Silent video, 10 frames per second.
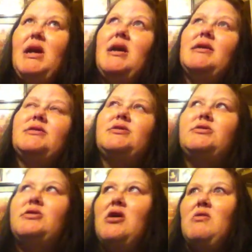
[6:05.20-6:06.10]
It is
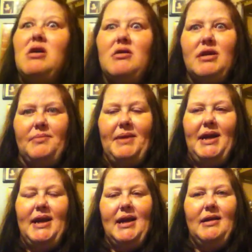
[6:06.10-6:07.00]
so hard on me,
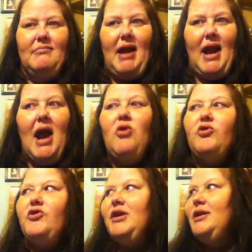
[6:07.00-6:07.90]
and my
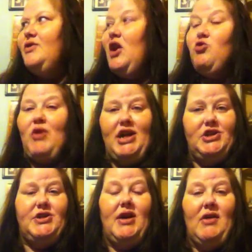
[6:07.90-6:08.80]
house is a
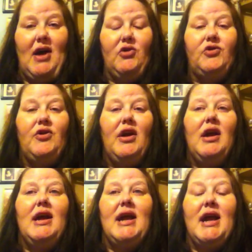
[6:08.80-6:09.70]
ranch-style house,
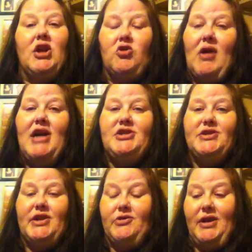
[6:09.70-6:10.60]
and the garage
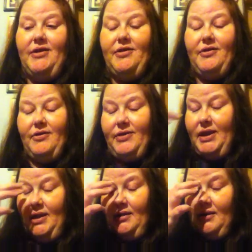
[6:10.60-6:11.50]
is underneath
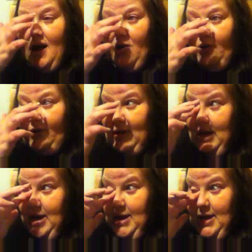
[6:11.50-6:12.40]
the house.
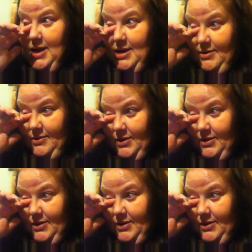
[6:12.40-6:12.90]
And